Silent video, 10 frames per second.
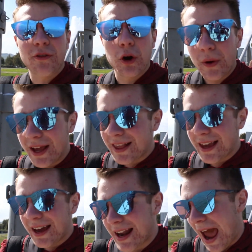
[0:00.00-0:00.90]
for a
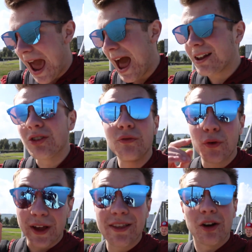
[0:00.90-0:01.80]
reason, and the
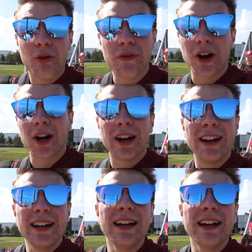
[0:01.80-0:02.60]
voiceover